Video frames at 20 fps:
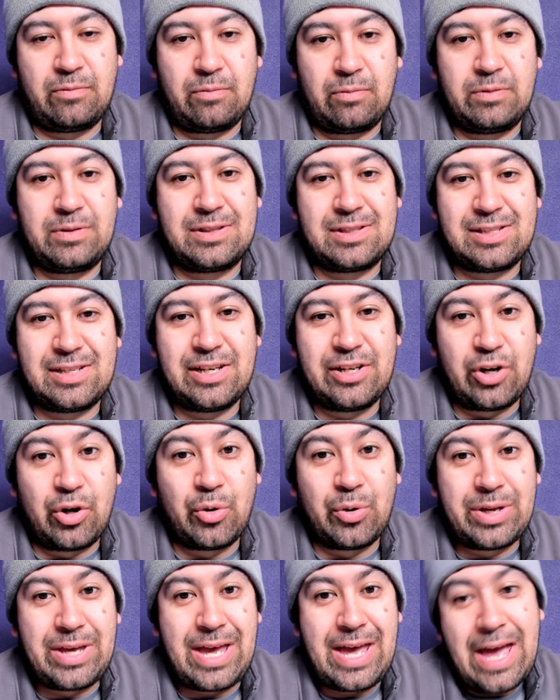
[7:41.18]
did
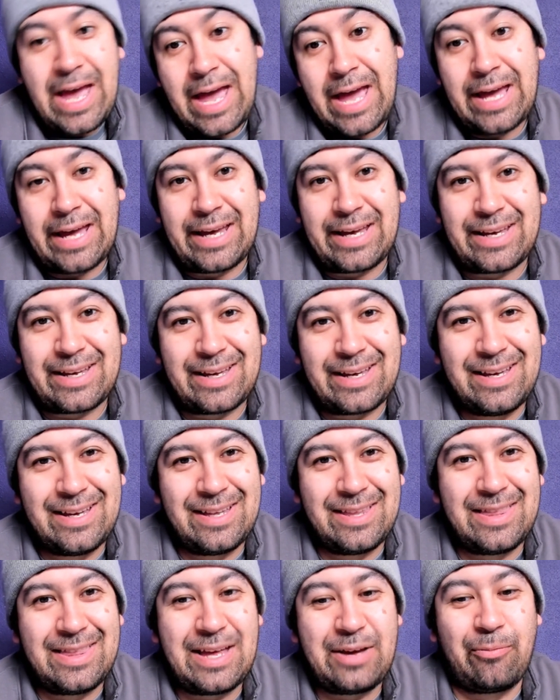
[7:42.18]
okay.
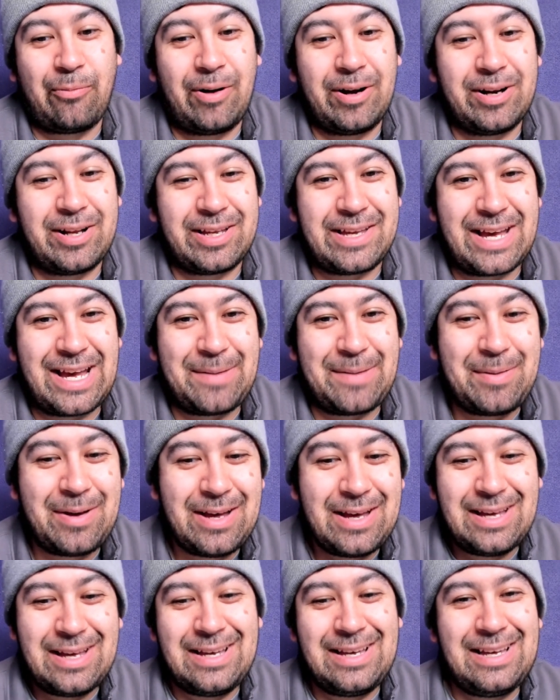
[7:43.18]
They won a game.
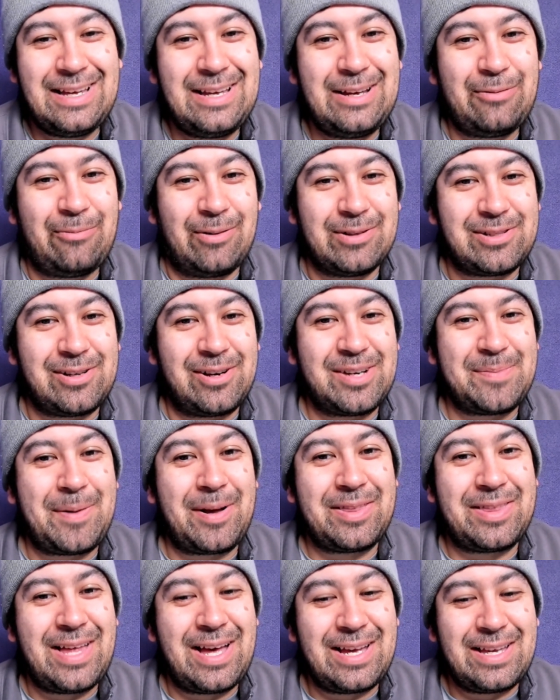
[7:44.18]
We'll talk
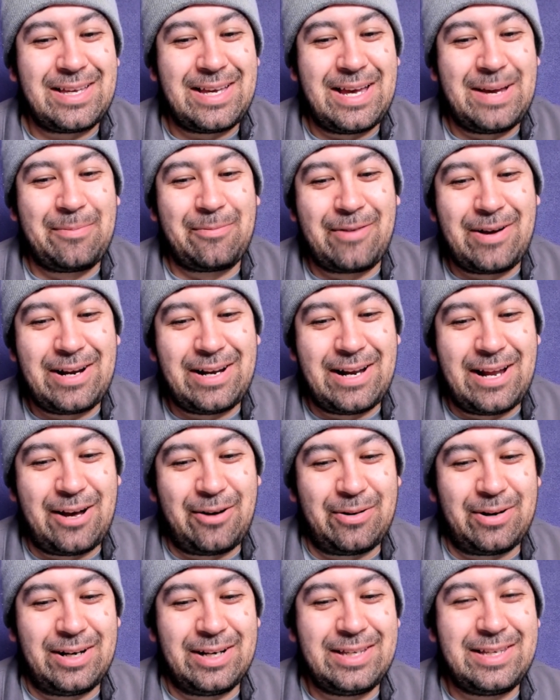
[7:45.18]
about that game right
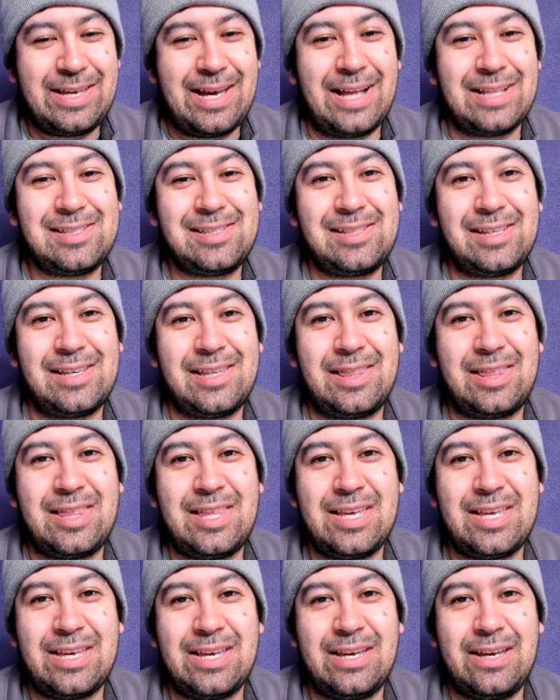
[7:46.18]
now against
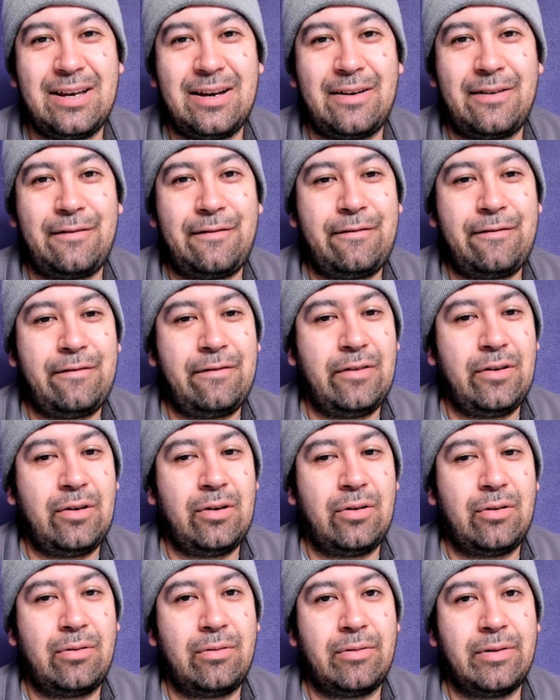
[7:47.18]
the
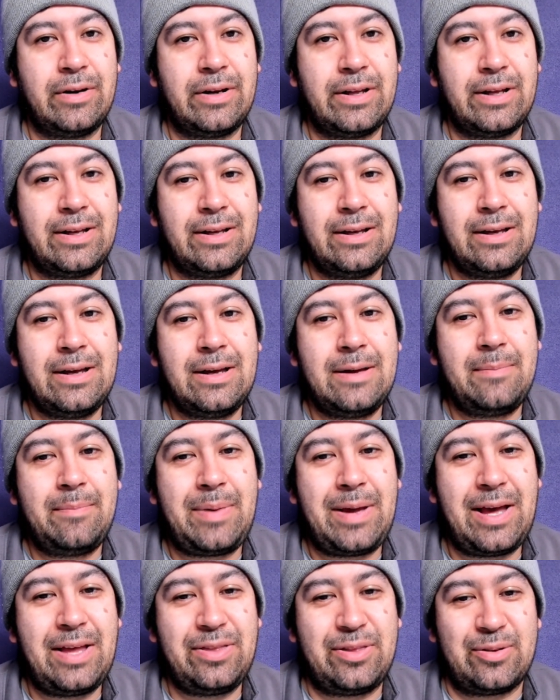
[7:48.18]
Florida
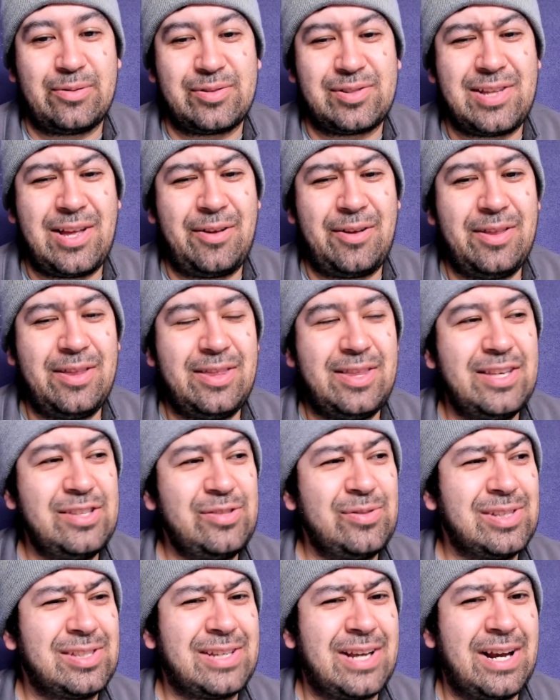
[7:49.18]
Panthers. Now, this
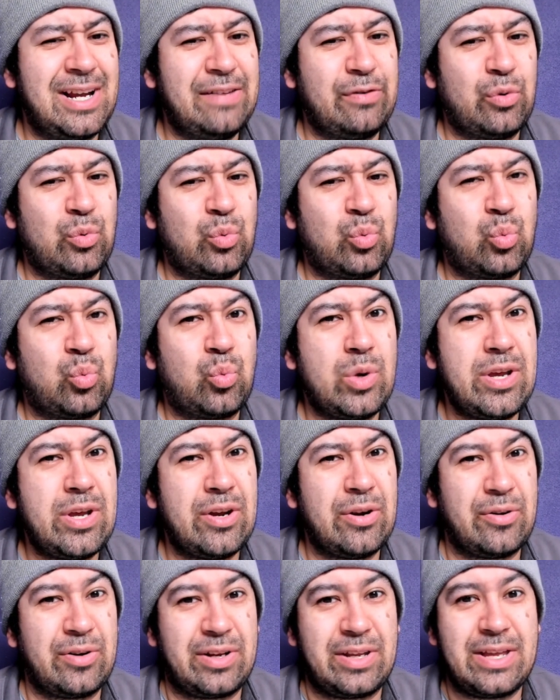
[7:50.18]
was kind of a
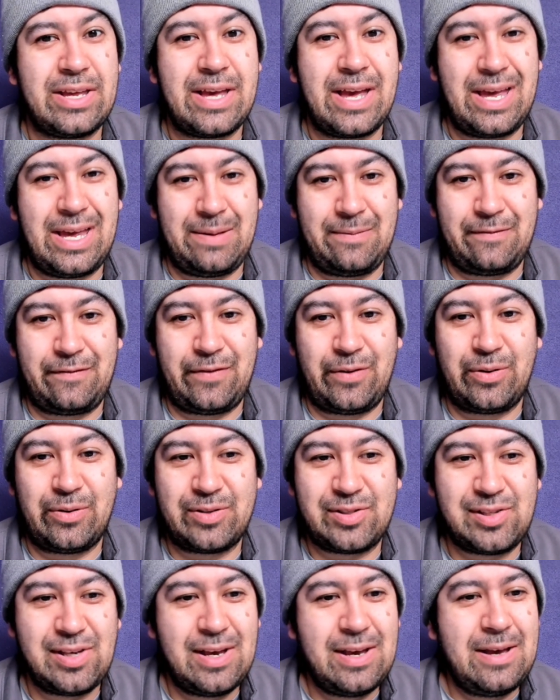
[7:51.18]
weird game,
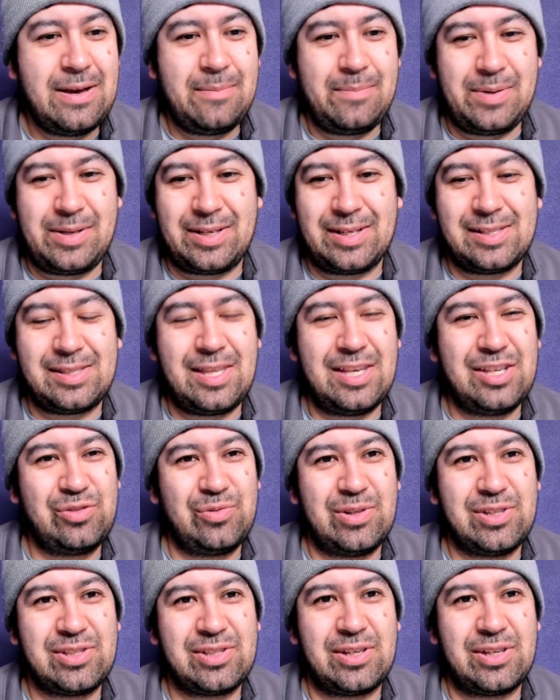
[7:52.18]
folks, because this
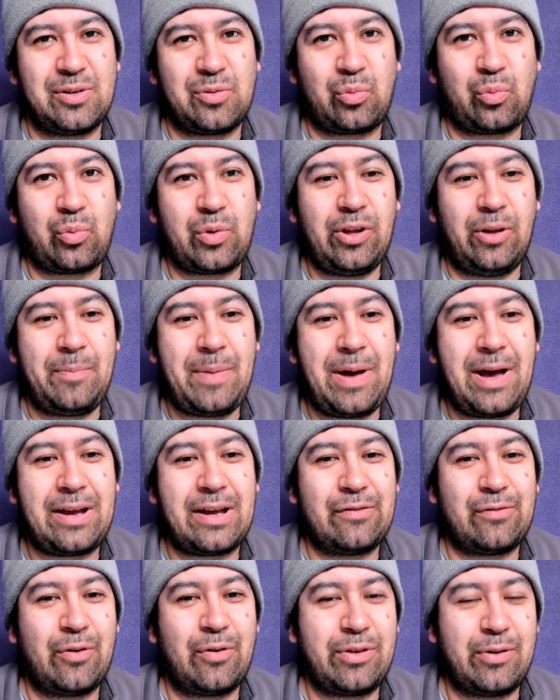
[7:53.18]
was a real back
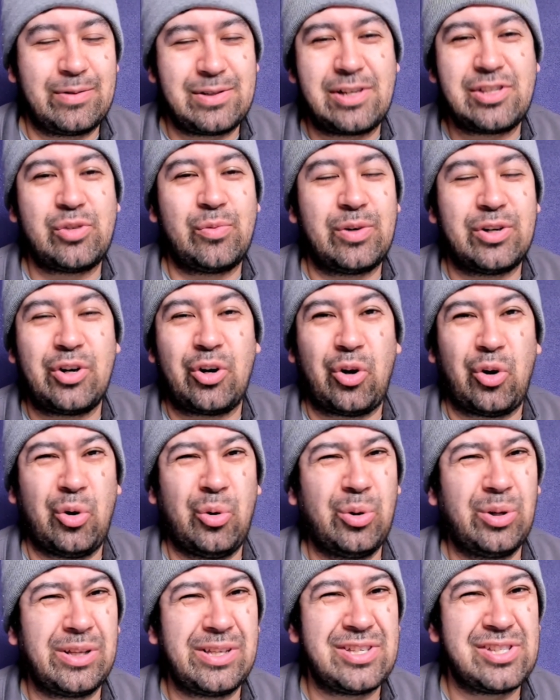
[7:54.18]
and forth. There was also an
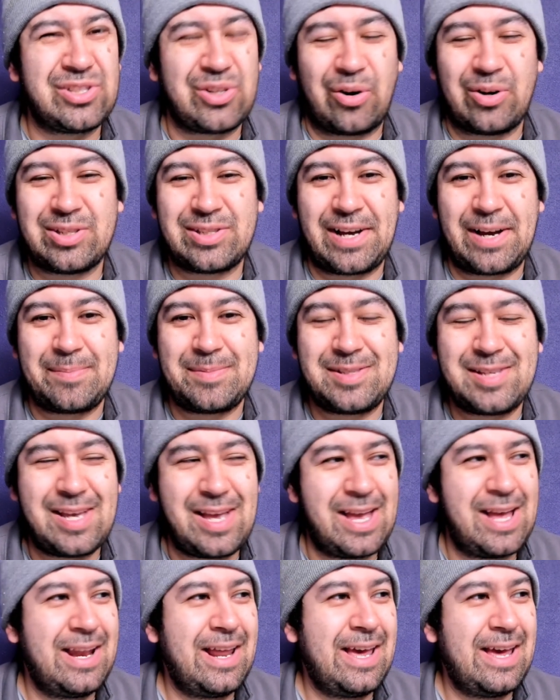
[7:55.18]
early start time,
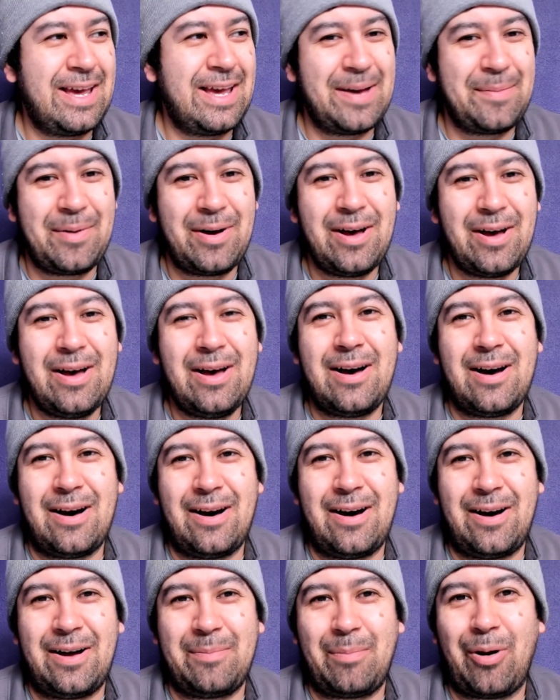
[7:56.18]
10 a.m.
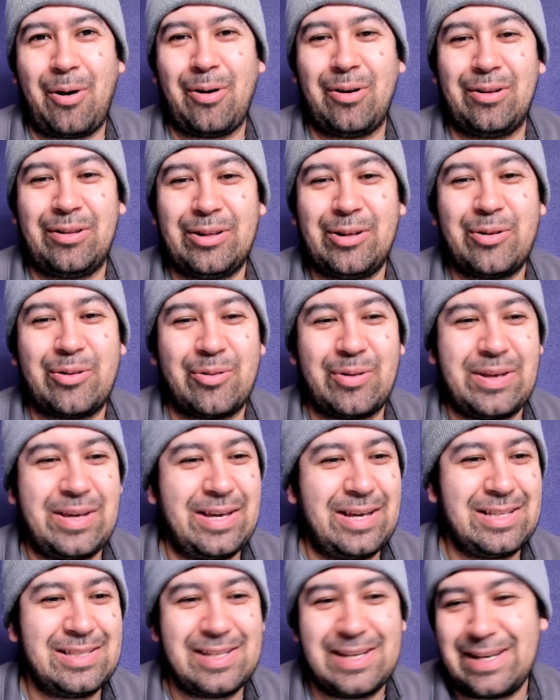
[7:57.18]
on Martin Luther
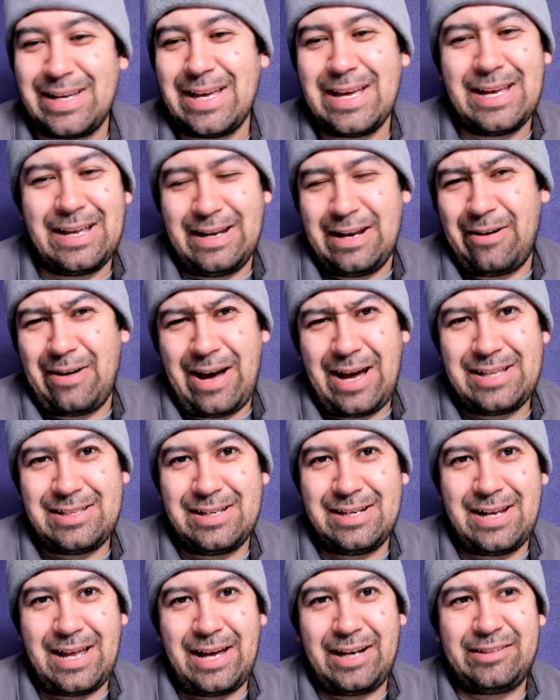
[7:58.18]
King Day. Now, I
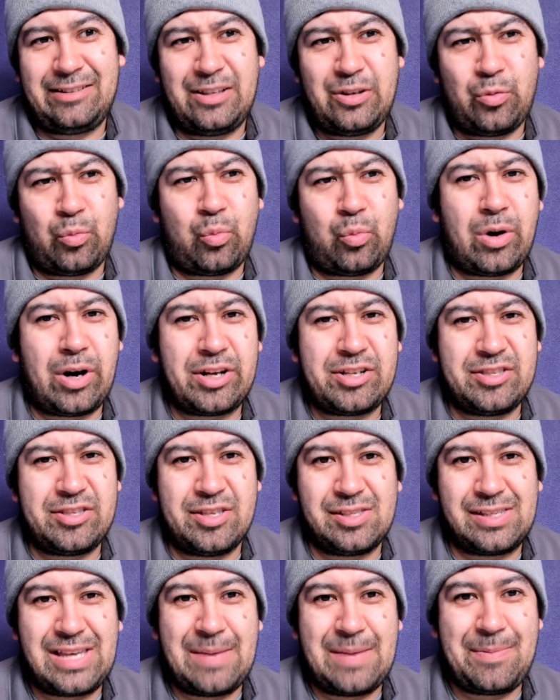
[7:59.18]
didn't actually watch
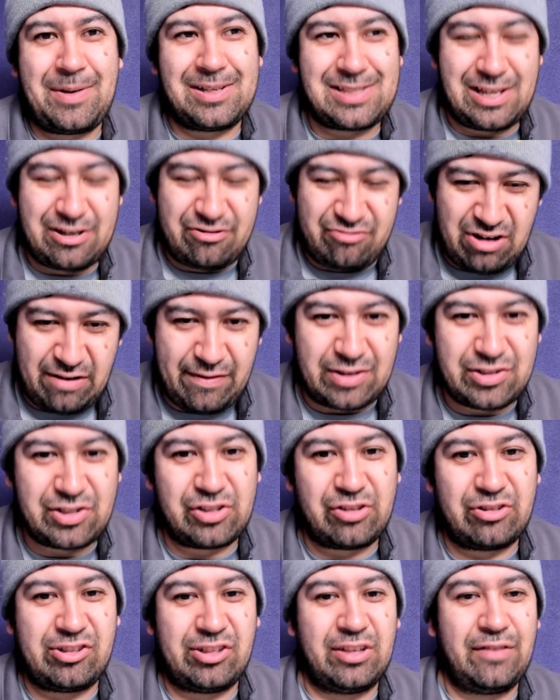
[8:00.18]
this game because I had to drive out to
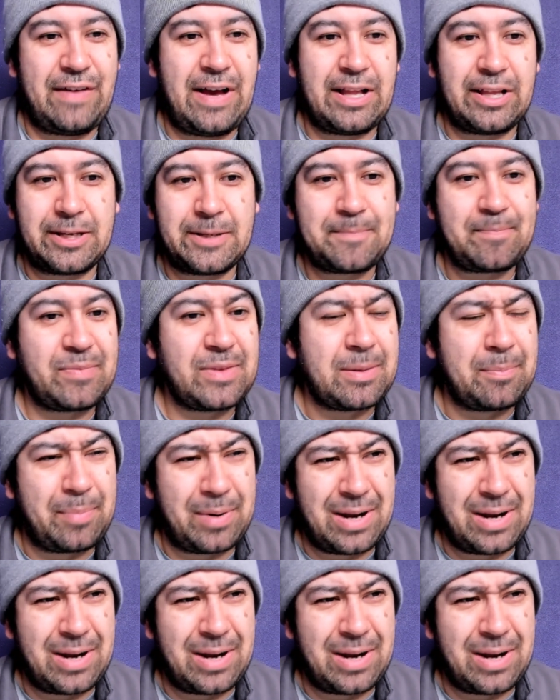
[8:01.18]
Coachella Valley, but I